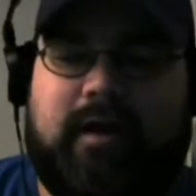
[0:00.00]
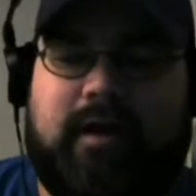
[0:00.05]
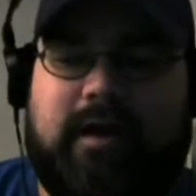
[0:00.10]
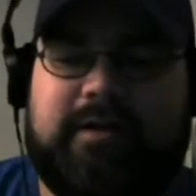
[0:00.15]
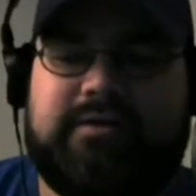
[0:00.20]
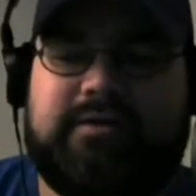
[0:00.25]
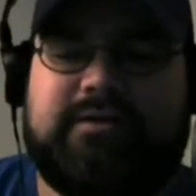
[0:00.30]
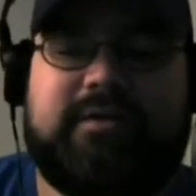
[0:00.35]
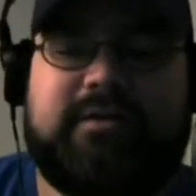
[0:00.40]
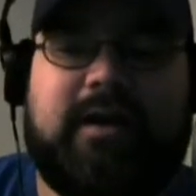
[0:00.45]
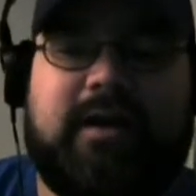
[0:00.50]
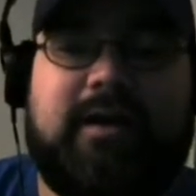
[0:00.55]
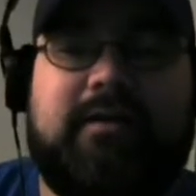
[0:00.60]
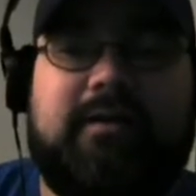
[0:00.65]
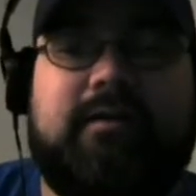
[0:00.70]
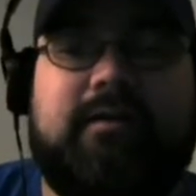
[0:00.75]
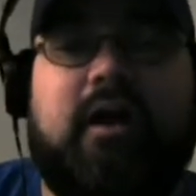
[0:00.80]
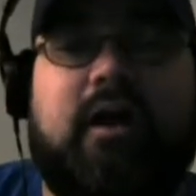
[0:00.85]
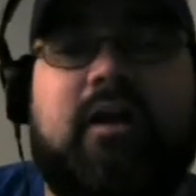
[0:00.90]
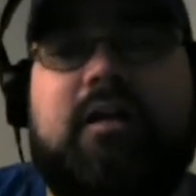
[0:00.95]

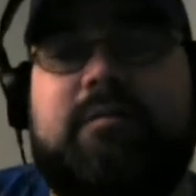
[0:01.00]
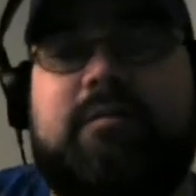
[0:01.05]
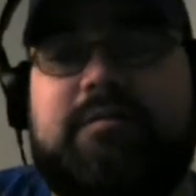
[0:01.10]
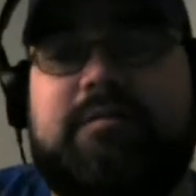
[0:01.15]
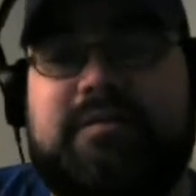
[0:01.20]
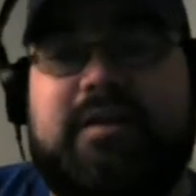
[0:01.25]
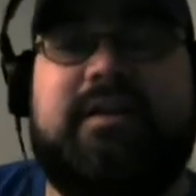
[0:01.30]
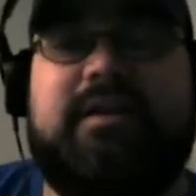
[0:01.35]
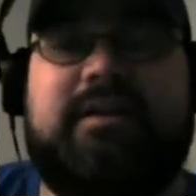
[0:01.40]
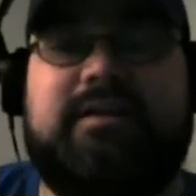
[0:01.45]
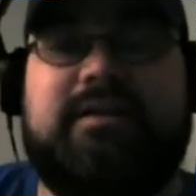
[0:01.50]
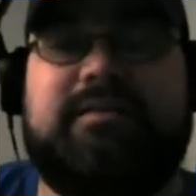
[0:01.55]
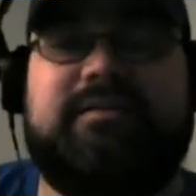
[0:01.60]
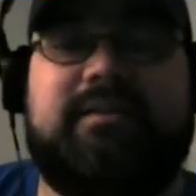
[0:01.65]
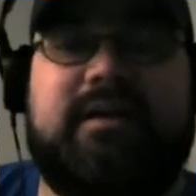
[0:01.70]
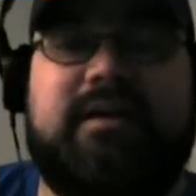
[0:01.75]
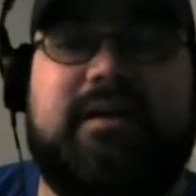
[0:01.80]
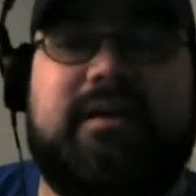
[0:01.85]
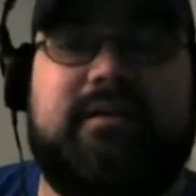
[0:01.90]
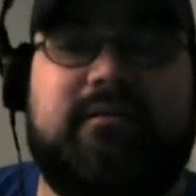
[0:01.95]
All I'm saying is
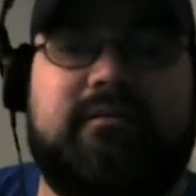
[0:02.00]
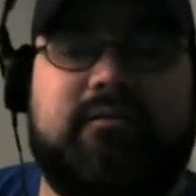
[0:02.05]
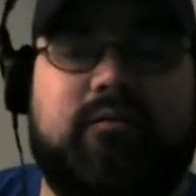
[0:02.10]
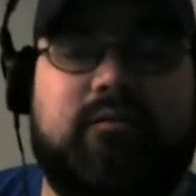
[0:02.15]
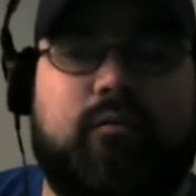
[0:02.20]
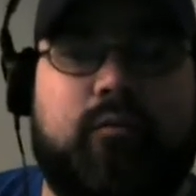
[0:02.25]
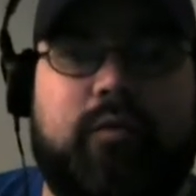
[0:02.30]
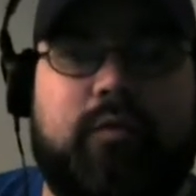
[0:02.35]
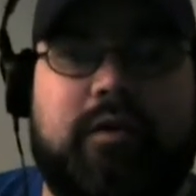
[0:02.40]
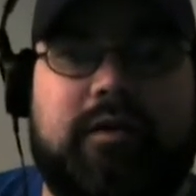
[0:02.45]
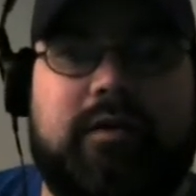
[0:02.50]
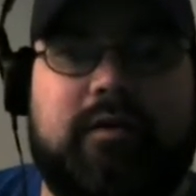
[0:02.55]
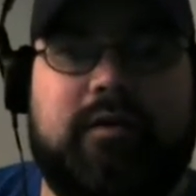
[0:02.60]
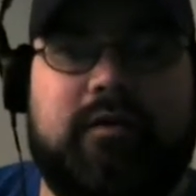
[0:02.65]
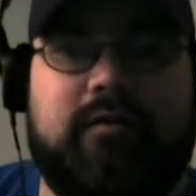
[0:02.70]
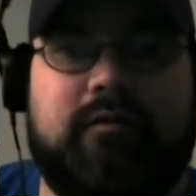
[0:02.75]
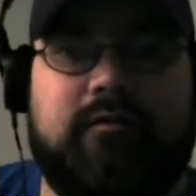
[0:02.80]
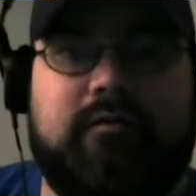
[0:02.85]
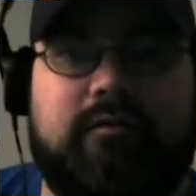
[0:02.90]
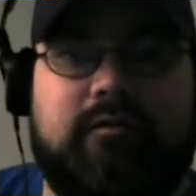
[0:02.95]
that
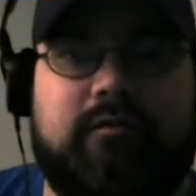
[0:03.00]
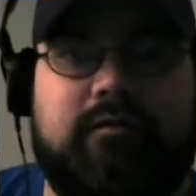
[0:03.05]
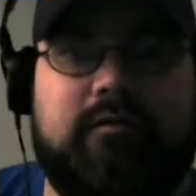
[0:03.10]
the